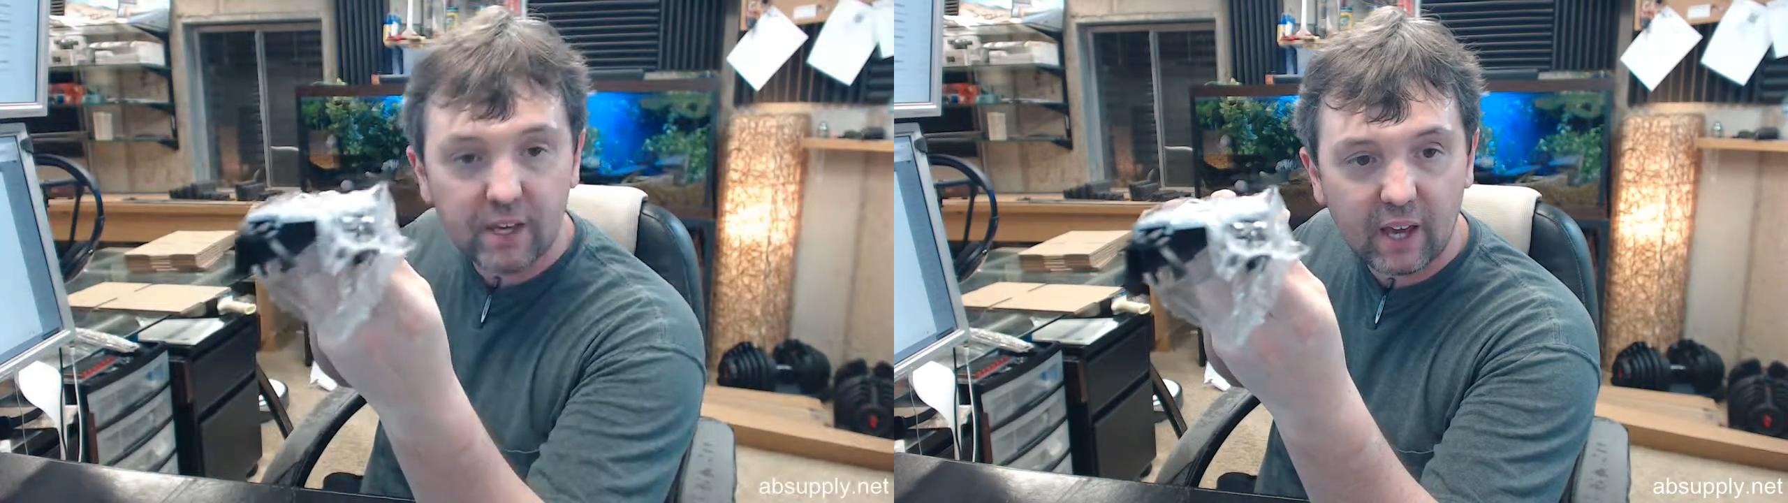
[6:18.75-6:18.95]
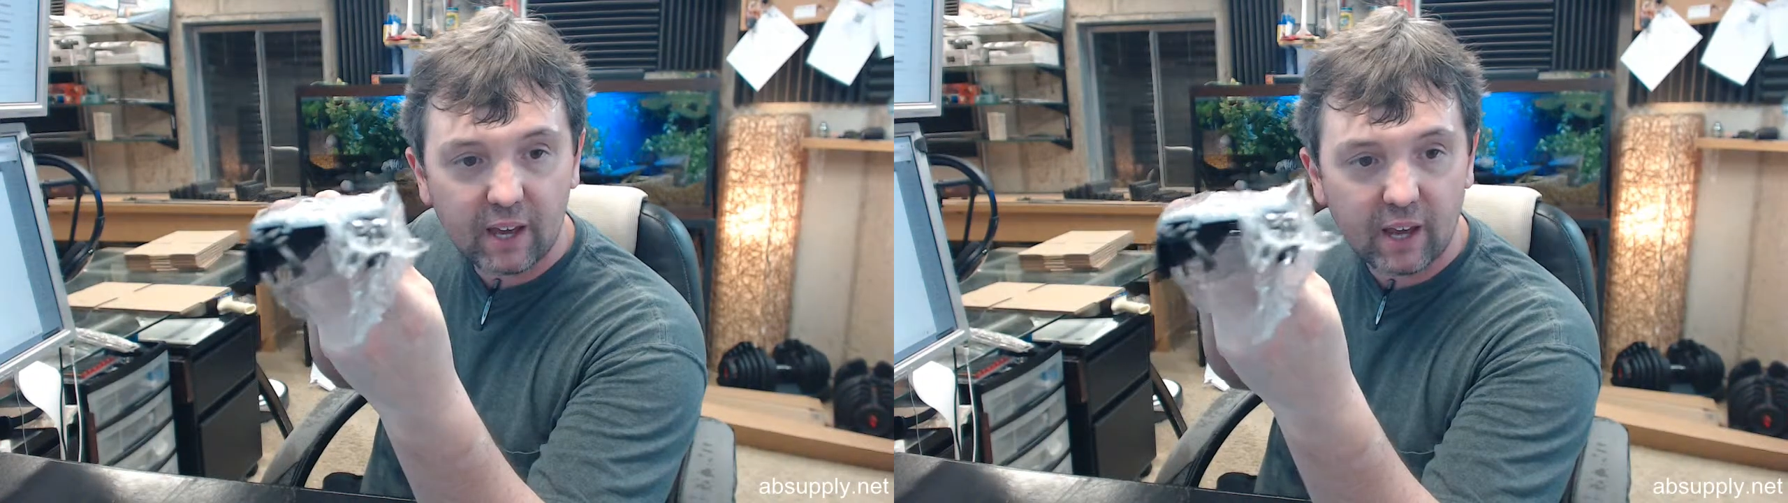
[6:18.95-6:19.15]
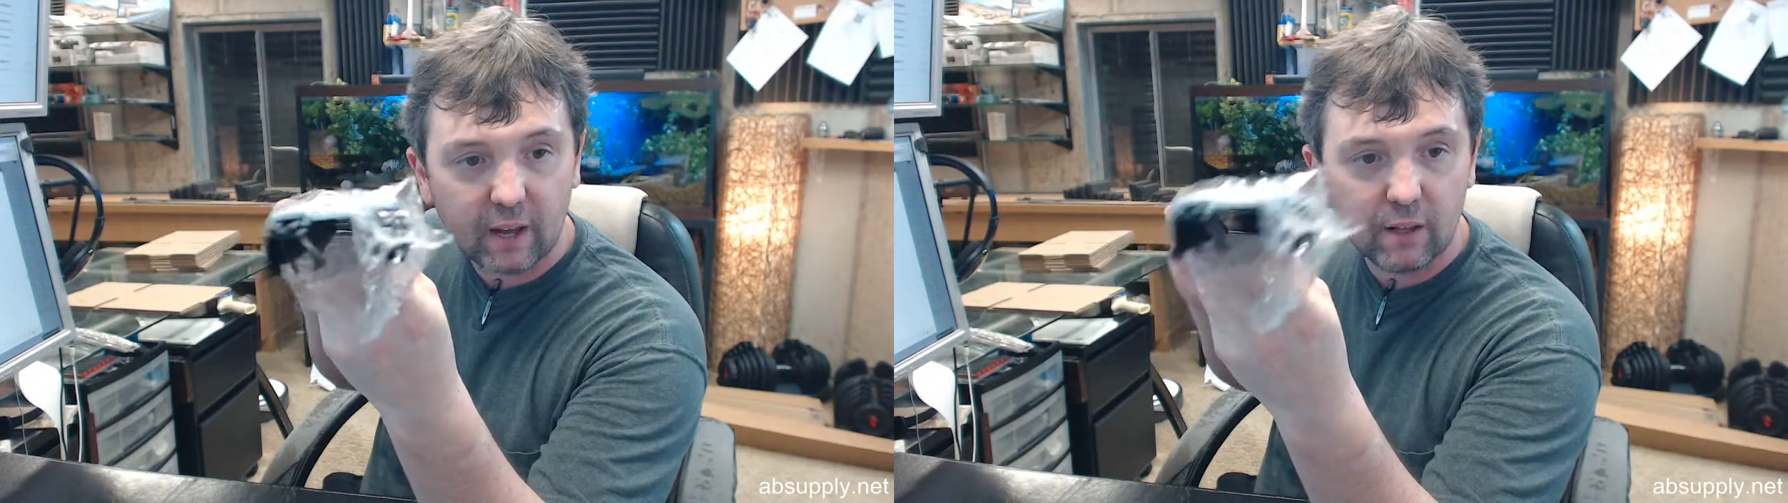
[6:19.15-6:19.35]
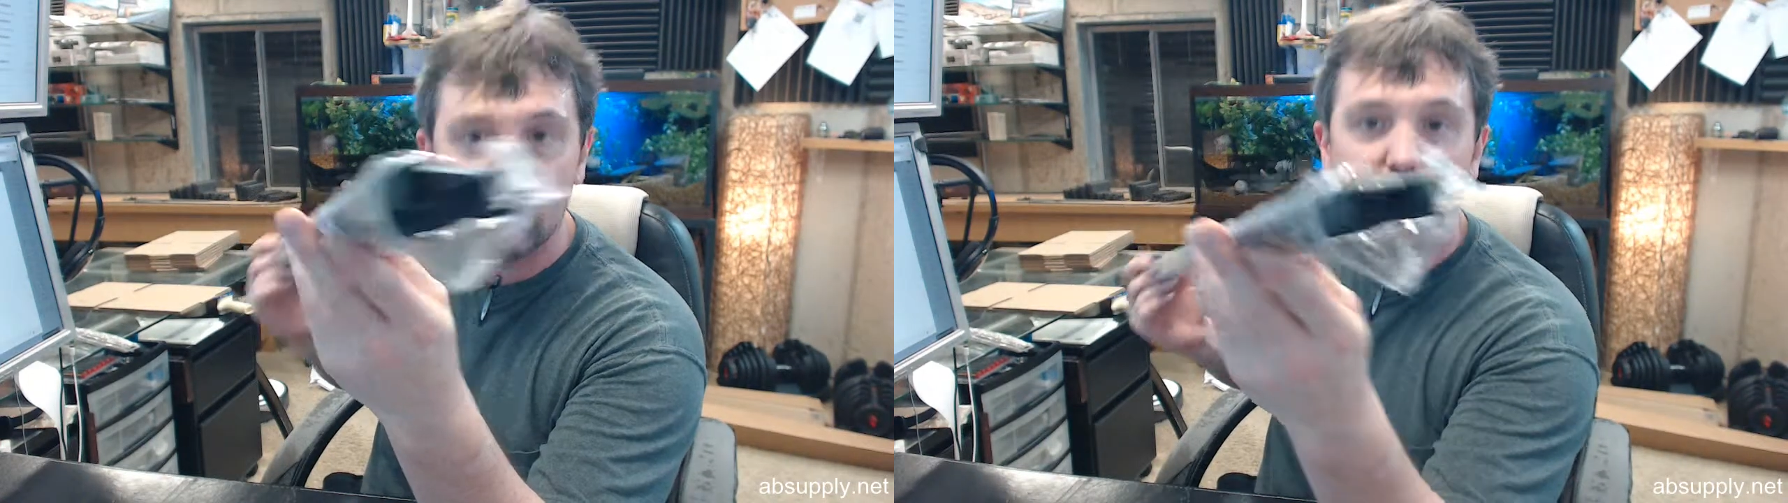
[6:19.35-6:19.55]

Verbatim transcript: APKL